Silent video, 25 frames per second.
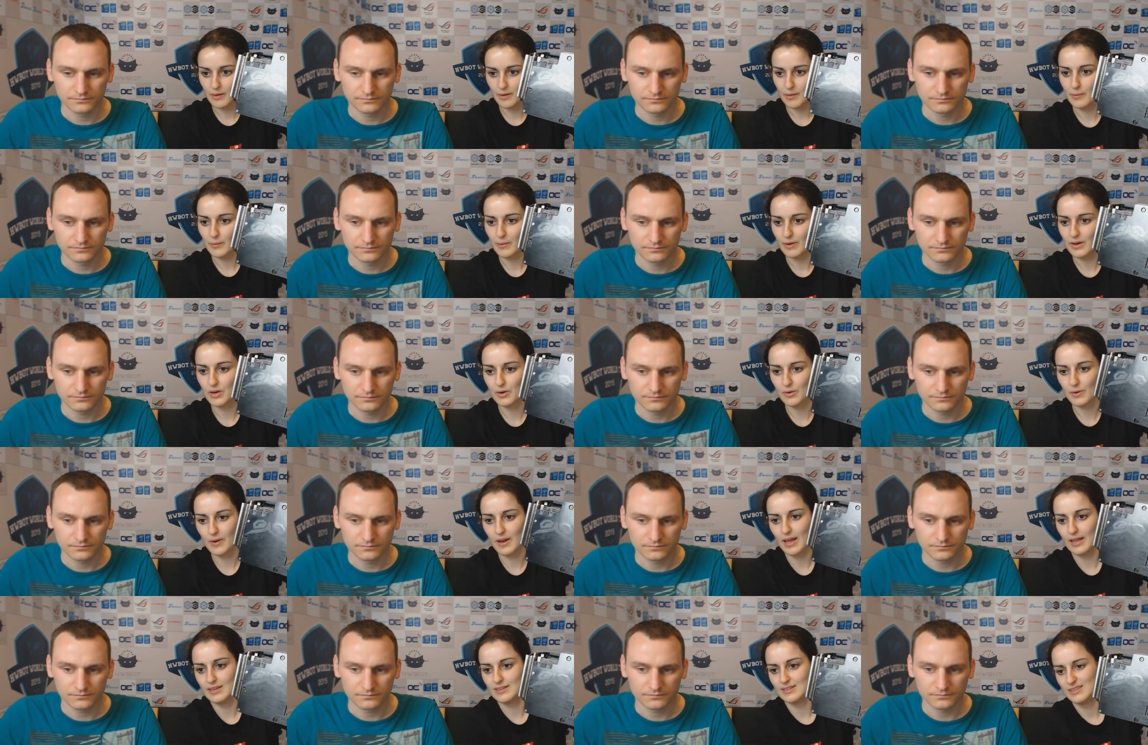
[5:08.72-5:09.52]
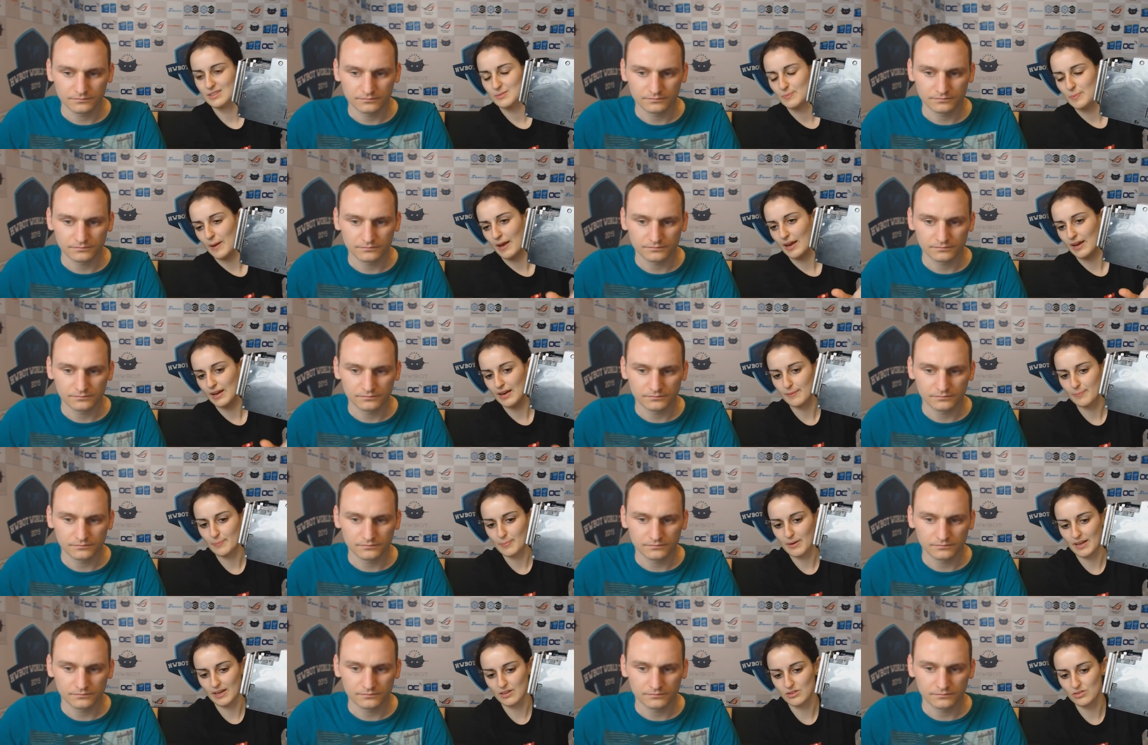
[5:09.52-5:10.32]
Speaker 1: we create this
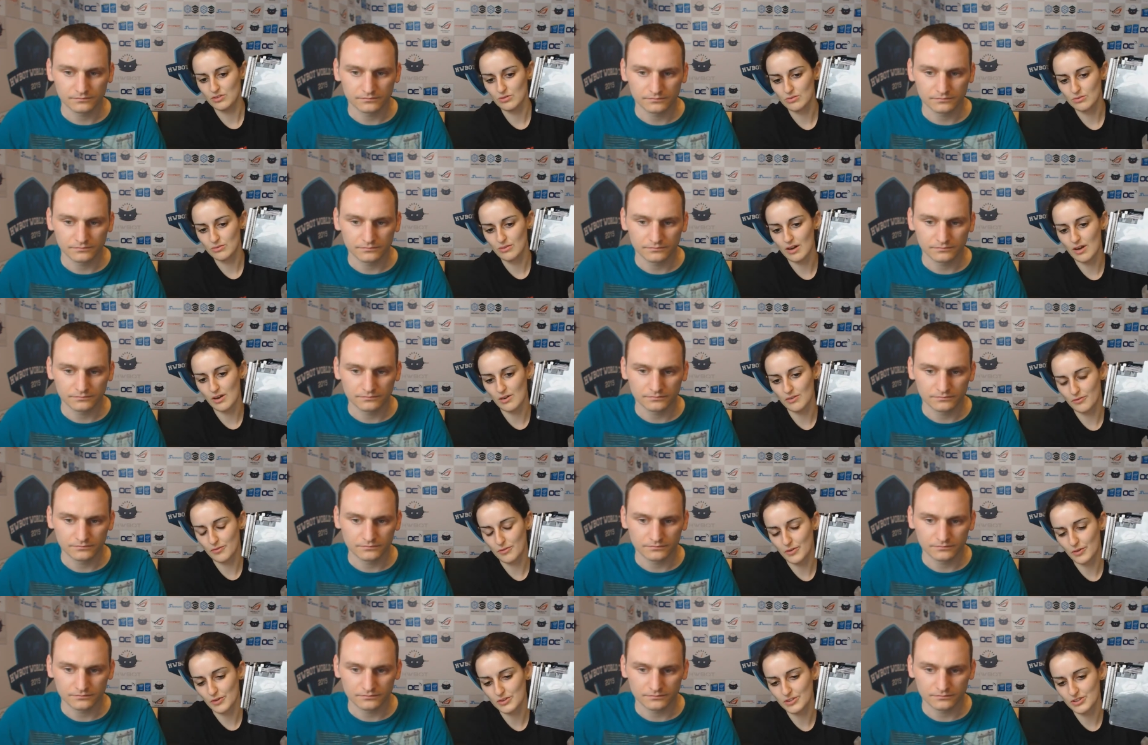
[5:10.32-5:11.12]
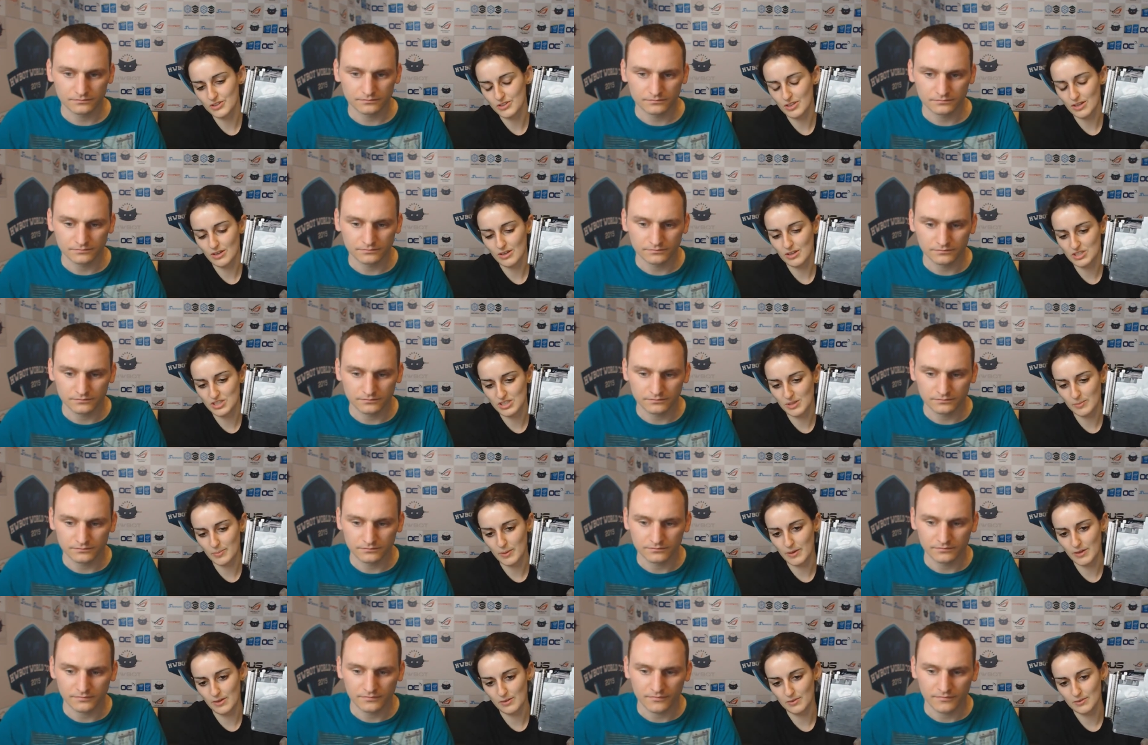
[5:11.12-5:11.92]
backplate to reinforce the
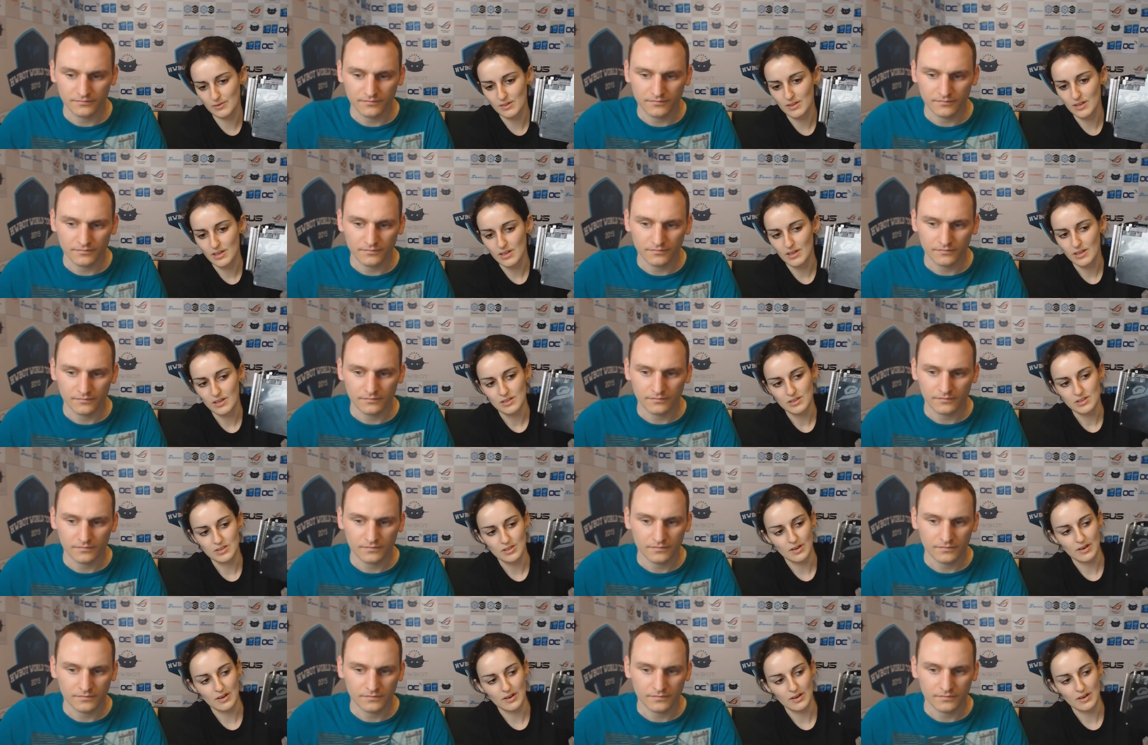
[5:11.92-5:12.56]
GPU.